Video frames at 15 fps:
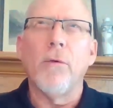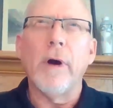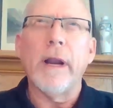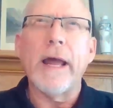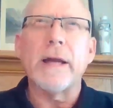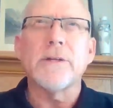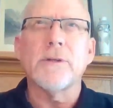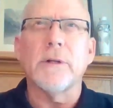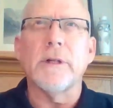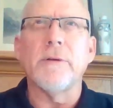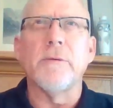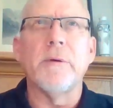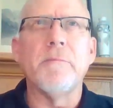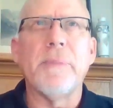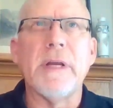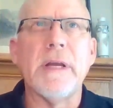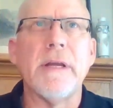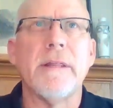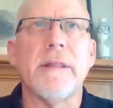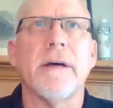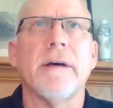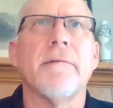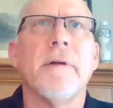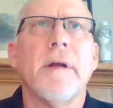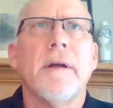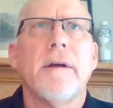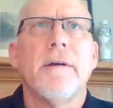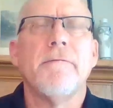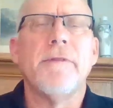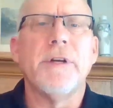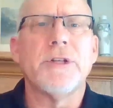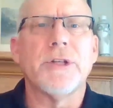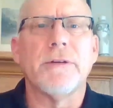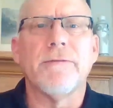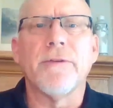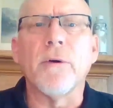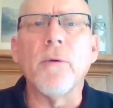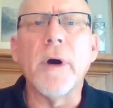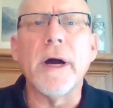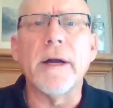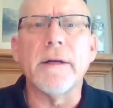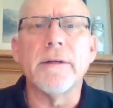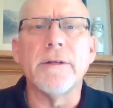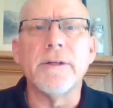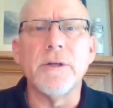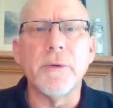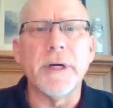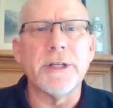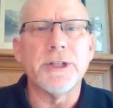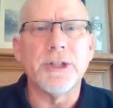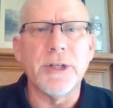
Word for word: what actually would be the vision for what U.S.